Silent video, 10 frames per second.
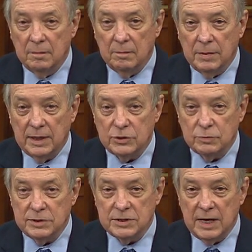but as
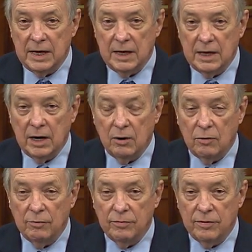we say in our
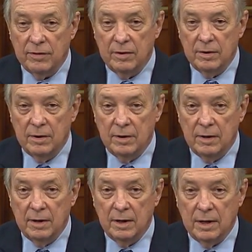oath,
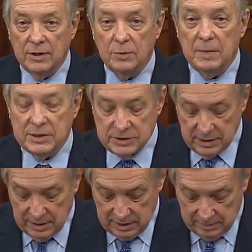a
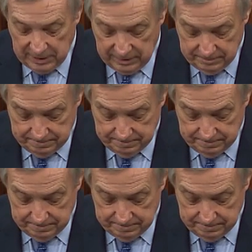domestic enemy.